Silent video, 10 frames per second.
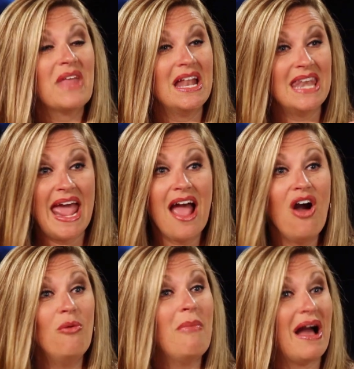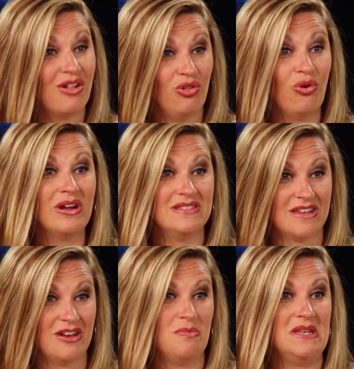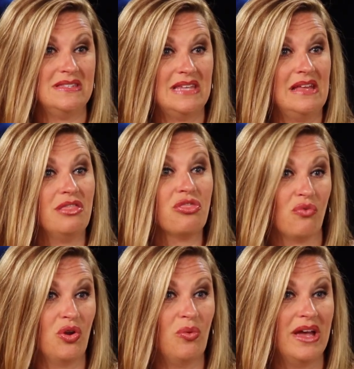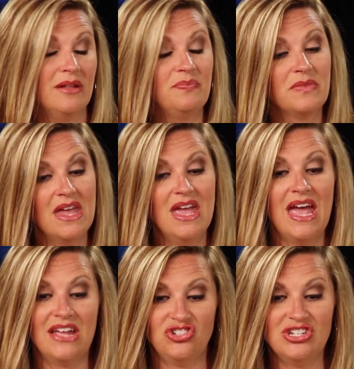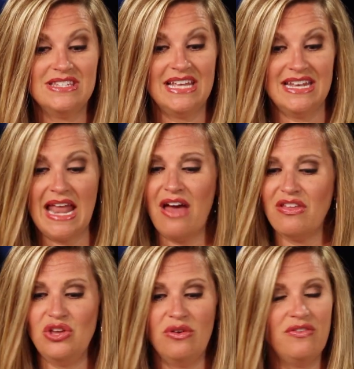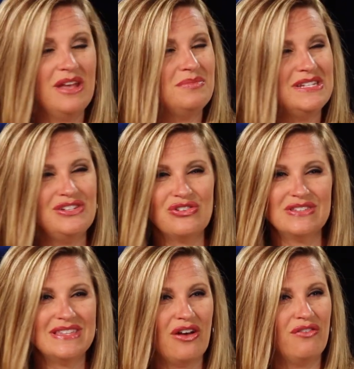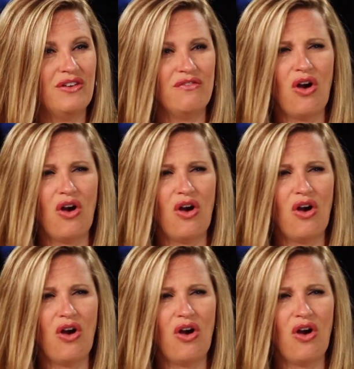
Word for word: and now my glory is going to be seen through it. And she said, Now that you have emptied yourself of